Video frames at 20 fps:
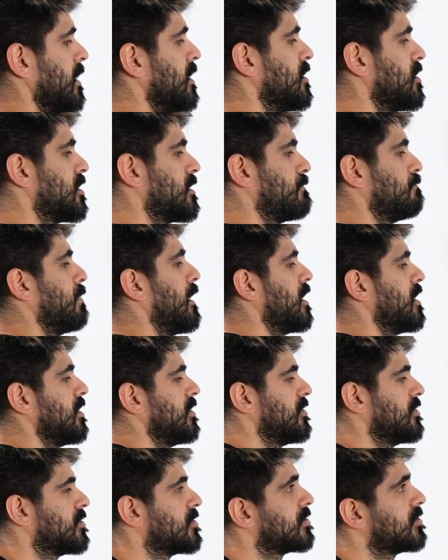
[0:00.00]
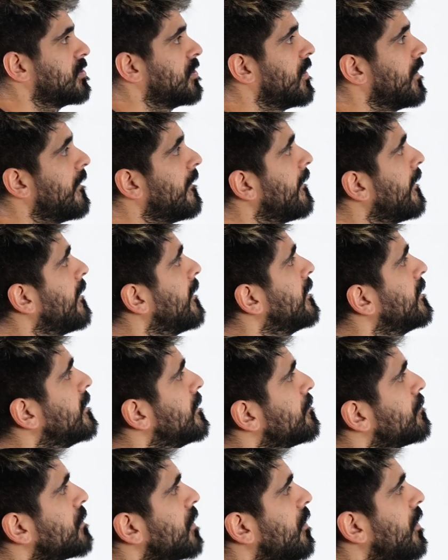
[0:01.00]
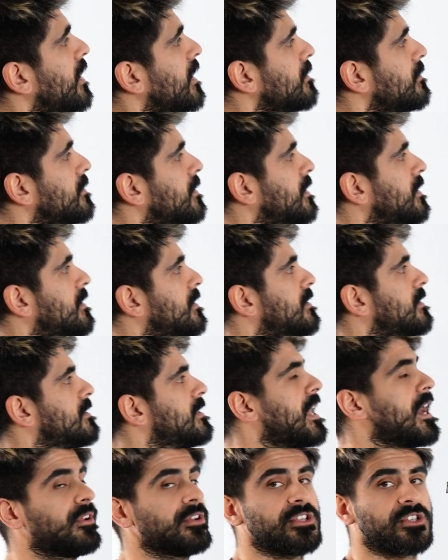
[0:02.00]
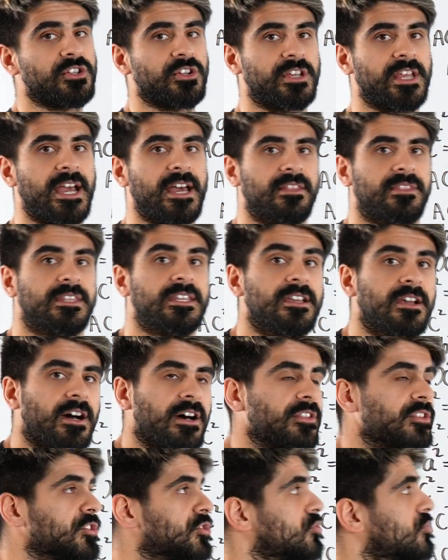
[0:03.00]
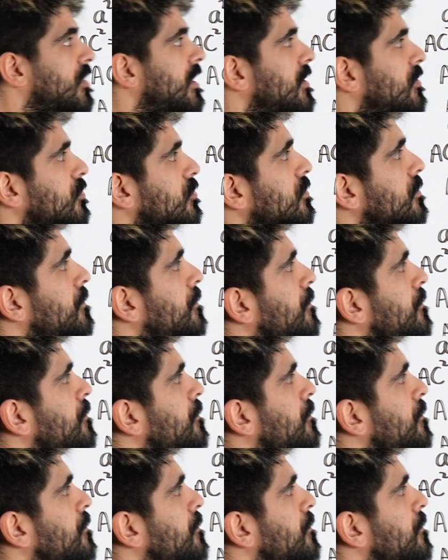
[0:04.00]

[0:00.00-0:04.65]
Space. All right, now let's look at the other triangle.